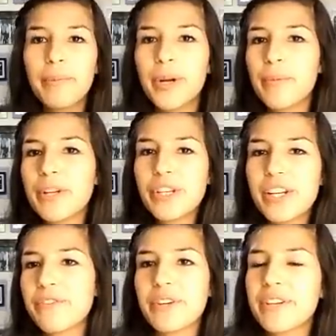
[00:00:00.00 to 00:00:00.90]
put a bunch
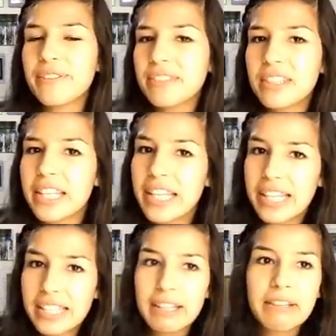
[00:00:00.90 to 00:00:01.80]
of different
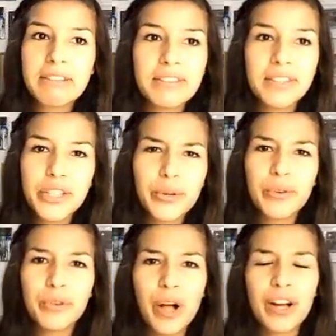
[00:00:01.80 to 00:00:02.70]
things into
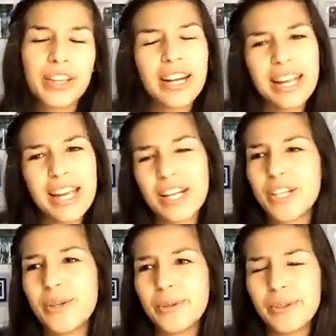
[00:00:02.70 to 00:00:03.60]
a vlog that I
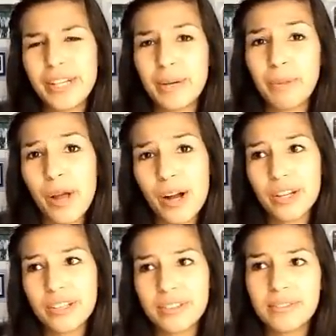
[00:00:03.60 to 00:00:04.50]
can't do in a
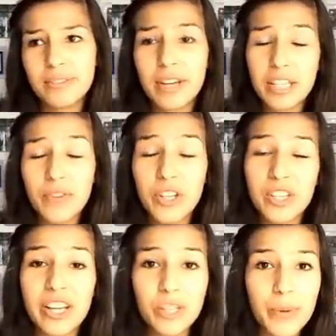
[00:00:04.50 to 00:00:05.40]
blog and vice
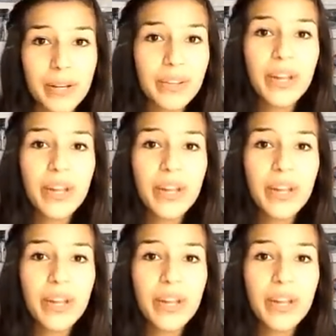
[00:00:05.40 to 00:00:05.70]
versa as well.